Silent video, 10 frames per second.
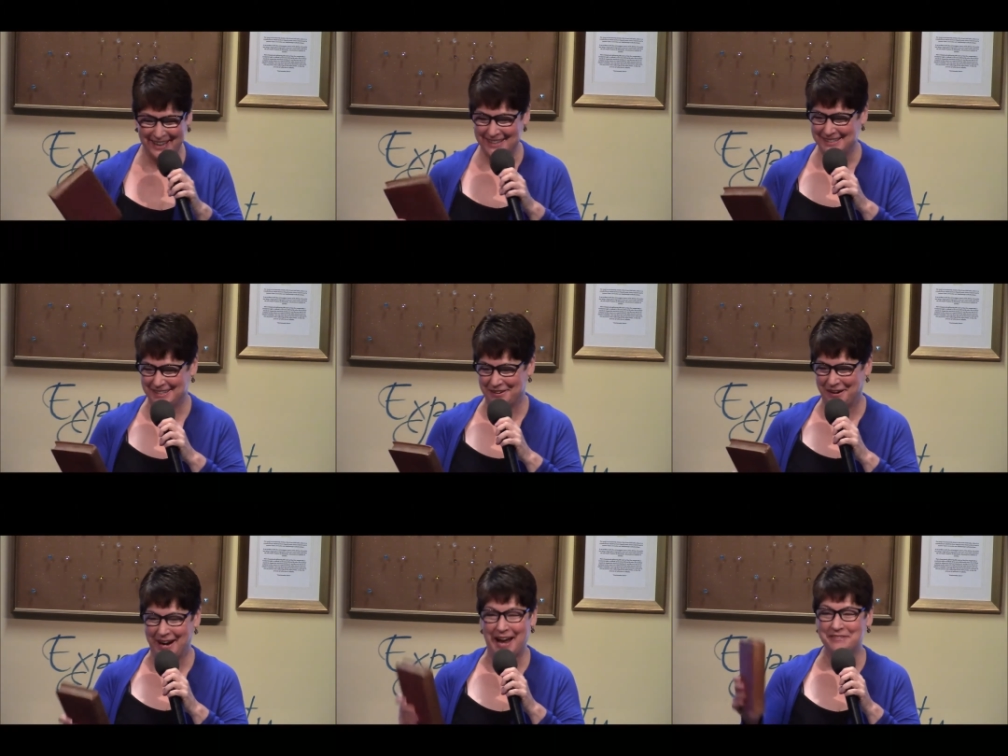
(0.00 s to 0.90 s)
So
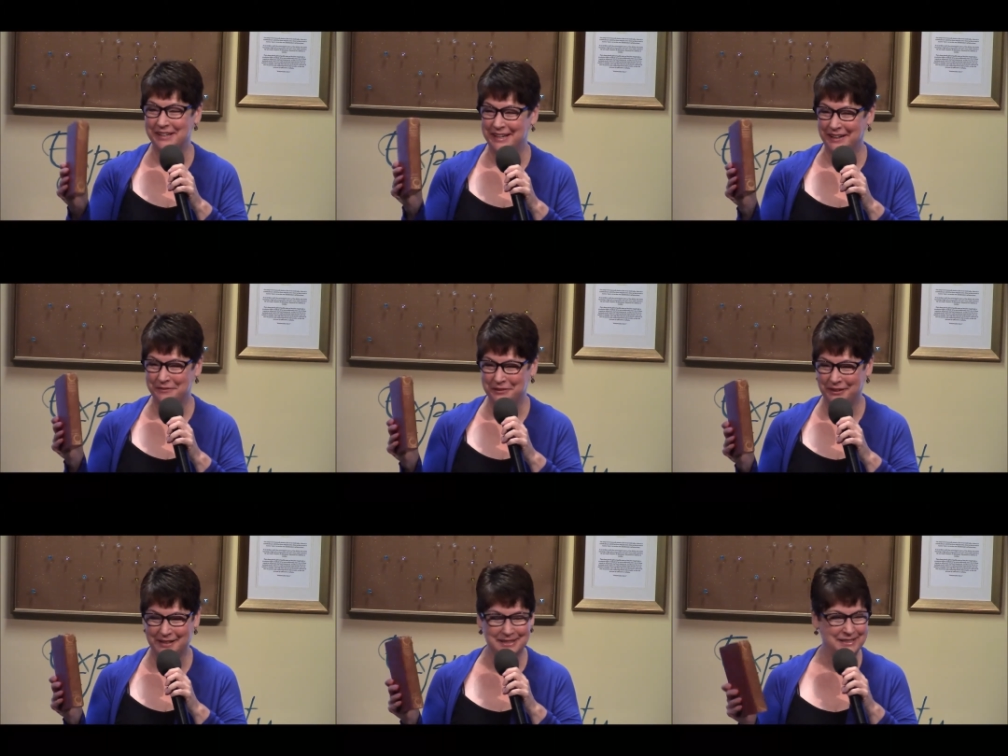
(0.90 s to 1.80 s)
I have it here if you'd
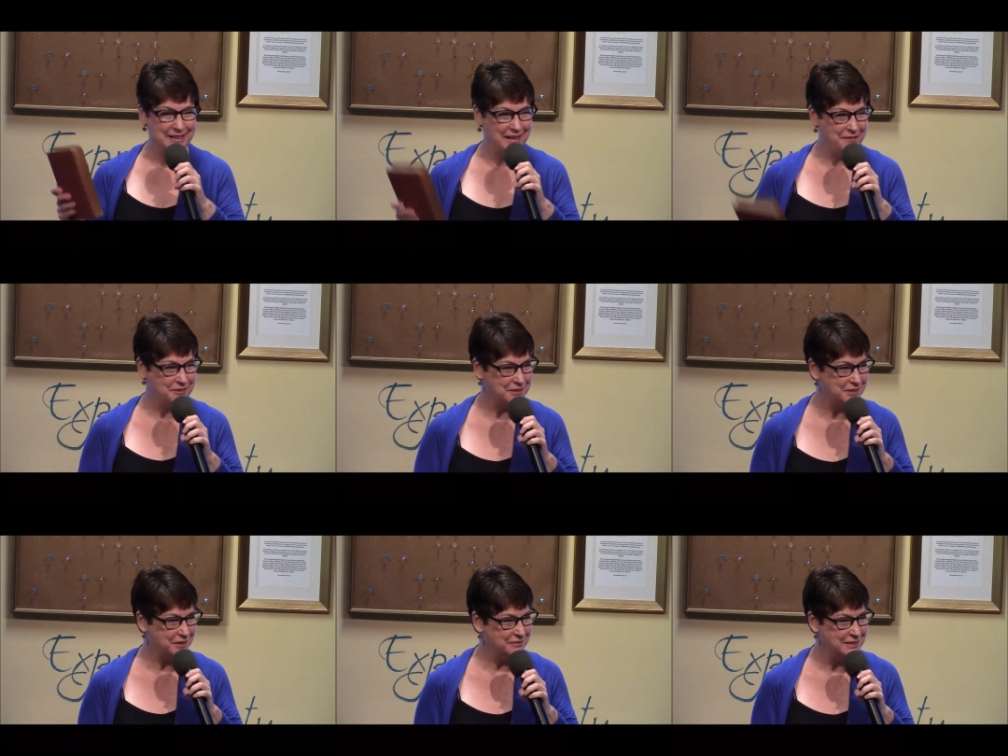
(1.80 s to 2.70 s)
like to see it after
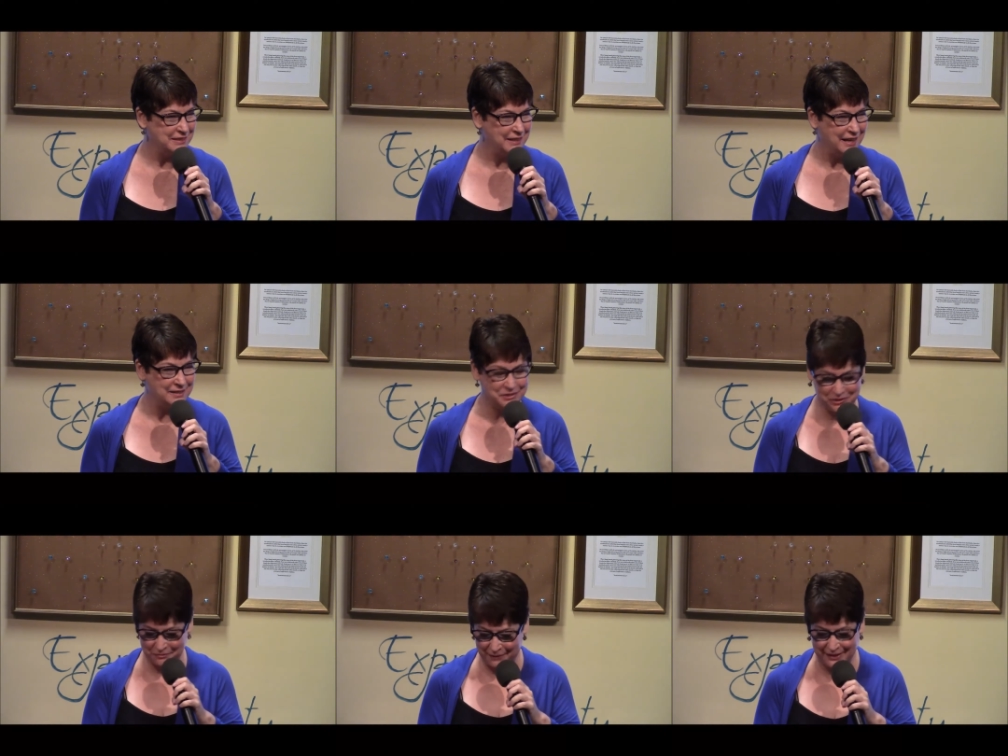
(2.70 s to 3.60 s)
service. It has
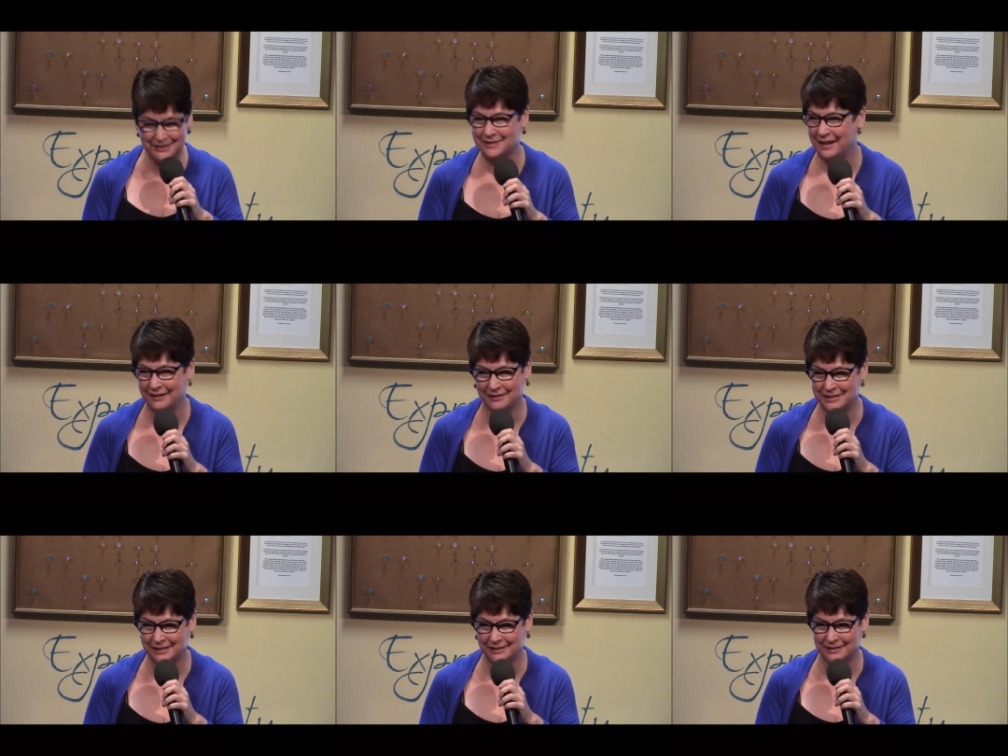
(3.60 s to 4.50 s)
tremendous
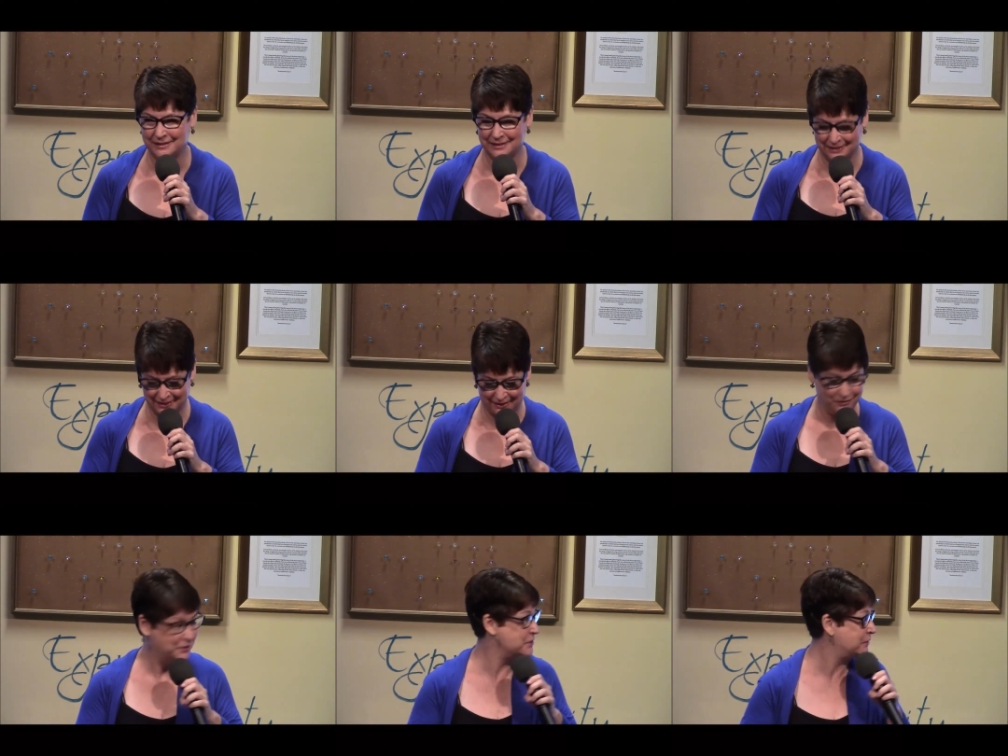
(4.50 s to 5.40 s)
energy. This is an
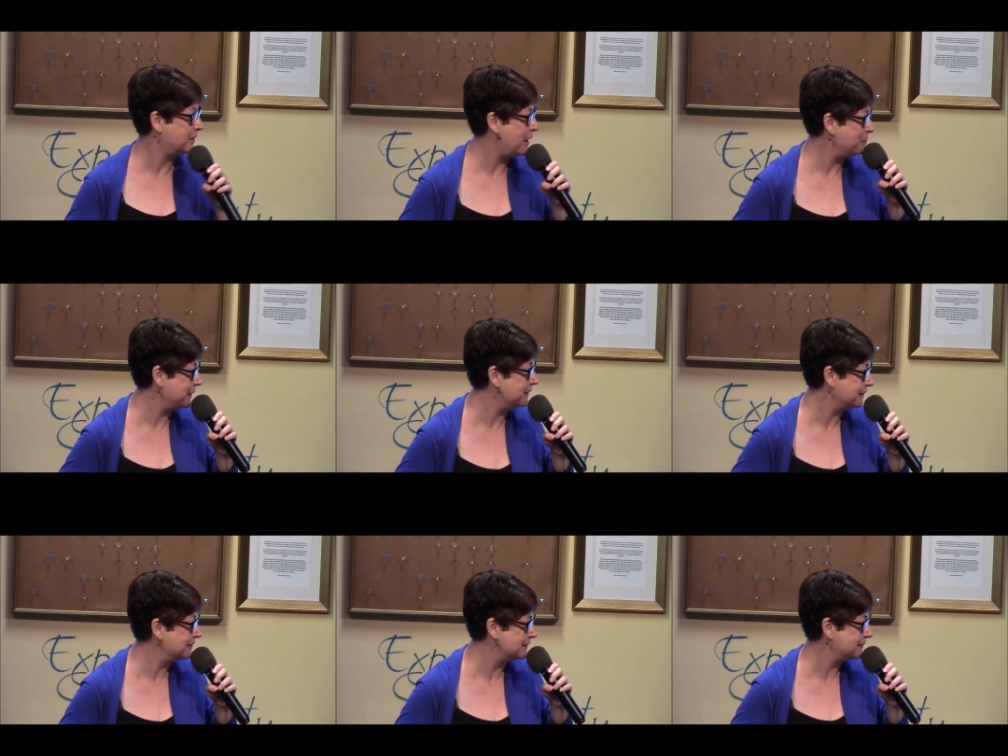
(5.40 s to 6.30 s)
original copy.
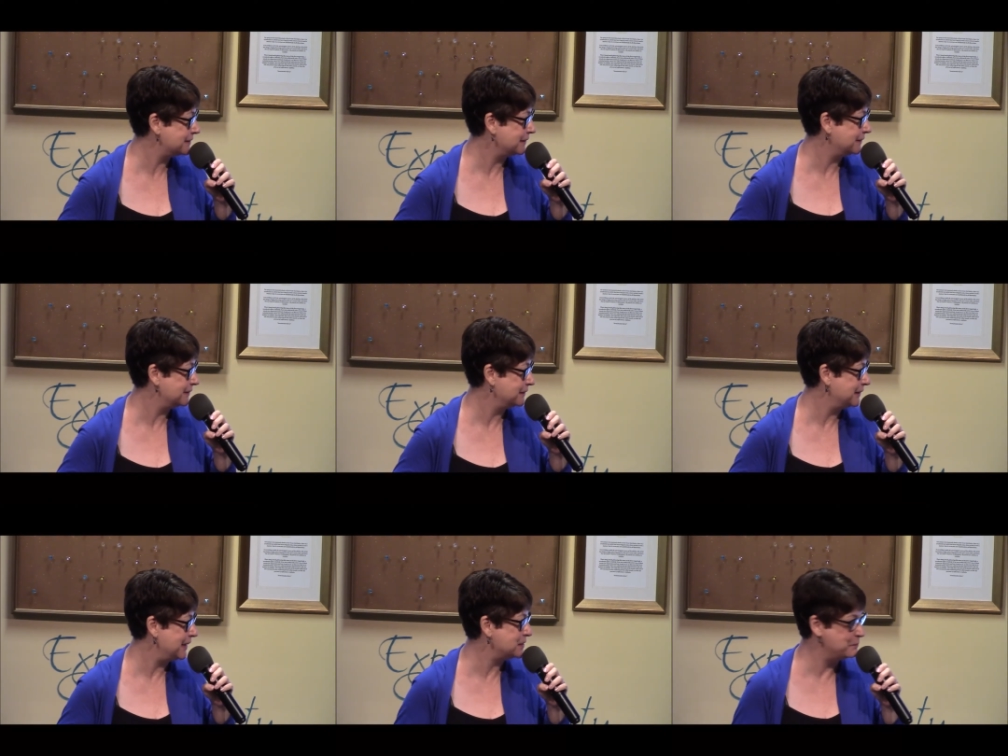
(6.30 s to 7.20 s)
So
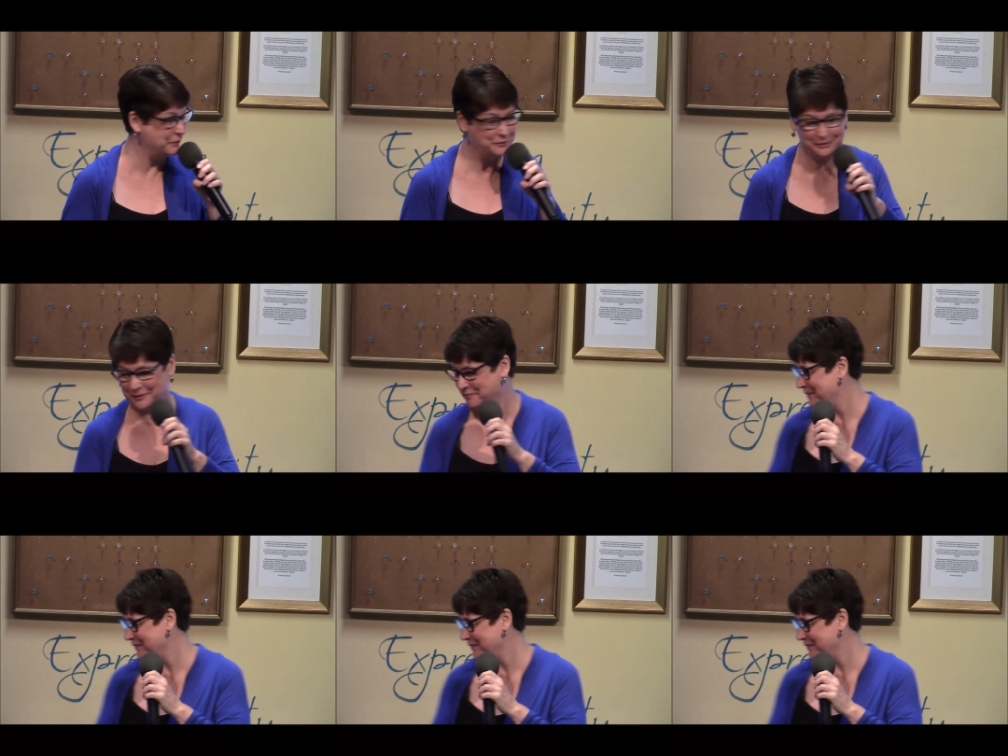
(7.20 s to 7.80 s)
yeah, it's beautiful.